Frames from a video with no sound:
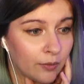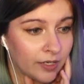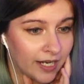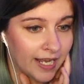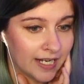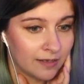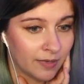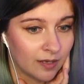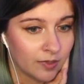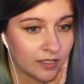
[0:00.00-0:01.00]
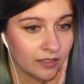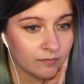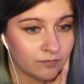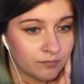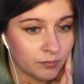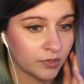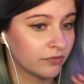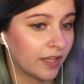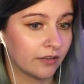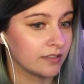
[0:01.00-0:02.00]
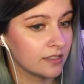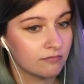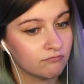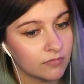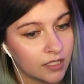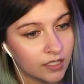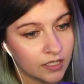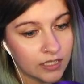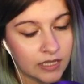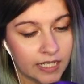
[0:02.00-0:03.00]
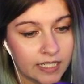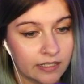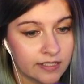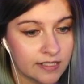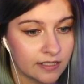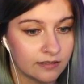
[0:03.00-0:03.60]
head, in my opinion. Blue flowers. Light, airy scent.